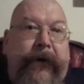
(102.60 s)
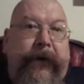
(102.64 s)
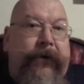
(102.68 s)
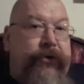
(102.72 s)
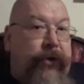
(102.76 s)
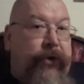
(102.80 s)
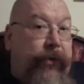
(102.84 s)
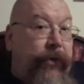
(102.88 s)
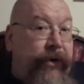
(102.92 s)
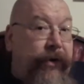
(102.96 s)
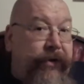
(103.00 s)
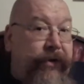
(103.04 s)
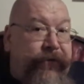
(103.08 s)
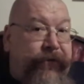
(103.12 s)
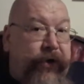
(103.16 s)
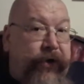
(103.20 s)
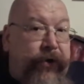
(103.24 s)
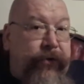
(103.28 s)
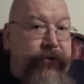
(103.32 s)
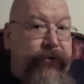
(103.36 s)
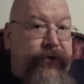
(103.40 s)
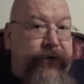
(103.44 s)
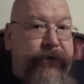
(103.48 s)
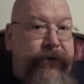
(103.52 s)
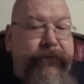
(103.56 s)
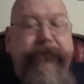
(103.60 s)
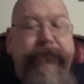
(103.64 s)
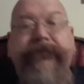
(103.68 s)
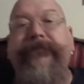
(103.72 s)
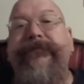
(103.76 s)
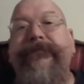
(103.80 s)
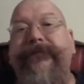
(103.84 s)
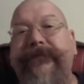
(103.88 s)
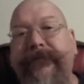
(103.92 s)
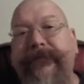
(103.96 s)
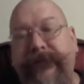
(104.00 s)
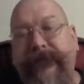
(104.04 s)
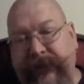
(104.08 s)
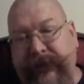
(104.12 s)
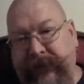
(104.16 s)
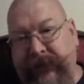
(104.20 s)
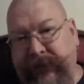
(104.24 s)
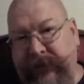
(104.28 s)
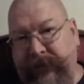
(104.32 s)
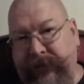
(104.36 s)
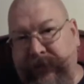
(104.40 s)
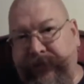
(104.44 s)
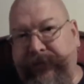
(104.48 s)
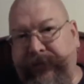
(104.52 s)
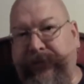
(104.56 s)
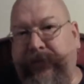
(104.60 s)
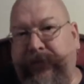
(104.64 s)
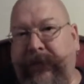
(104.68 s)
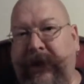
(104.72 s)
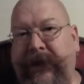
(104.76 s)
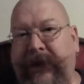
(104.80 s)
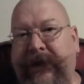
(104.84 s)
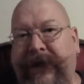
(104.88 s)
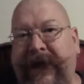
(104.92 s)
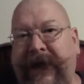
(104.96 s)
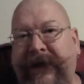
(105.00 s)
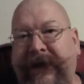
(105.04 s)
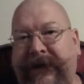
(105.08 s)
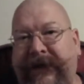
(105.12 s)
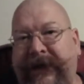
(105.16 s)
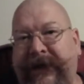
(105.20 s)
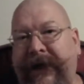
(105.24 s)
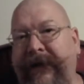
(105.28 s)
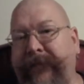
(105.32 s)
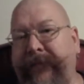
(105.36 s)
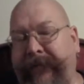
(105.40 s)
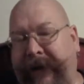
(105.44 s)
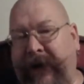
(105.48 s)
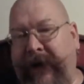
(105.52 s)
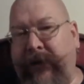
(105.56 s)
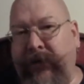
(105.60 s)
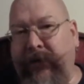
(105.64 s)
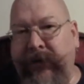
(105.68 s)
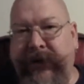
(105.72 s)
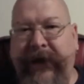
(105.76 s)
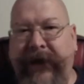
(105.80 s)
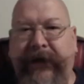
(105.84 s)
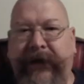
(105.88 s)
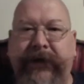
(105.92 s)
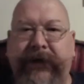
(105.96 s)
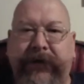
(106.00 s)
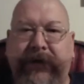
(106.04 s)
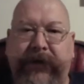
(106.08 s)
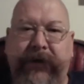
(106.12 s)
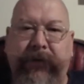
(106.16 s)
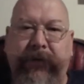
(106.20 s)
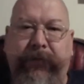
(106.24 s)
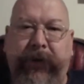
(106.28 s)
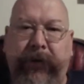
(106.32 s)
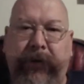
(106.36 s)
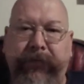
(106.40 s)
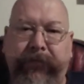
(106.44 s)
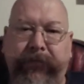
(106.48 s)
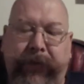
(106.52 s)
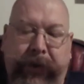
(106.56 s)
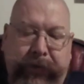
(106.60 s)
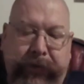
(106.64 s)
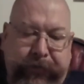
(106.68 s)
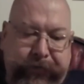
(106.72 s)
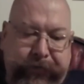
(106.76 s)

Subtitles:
So it weren't the fuse. Tested it, power was getting to the pump,